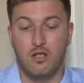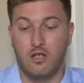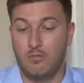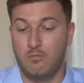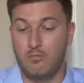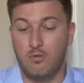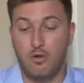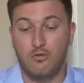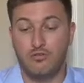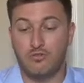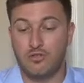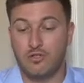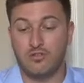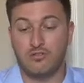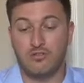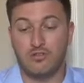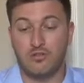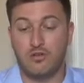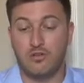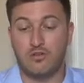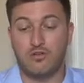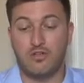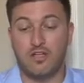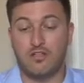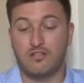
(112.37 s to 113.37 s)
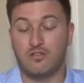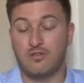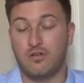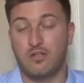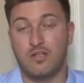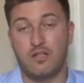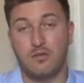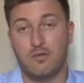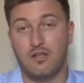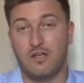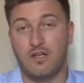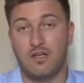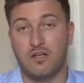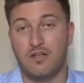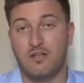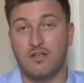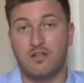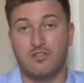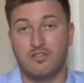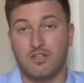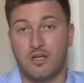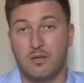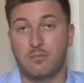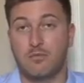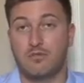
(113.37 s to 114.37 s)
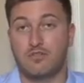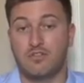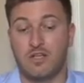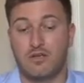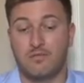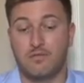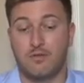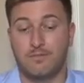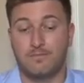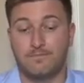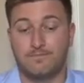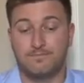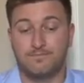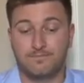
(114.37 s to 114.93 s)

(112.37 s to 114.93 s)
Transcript: Most unsecured debts are eliminated in a Chapter 7.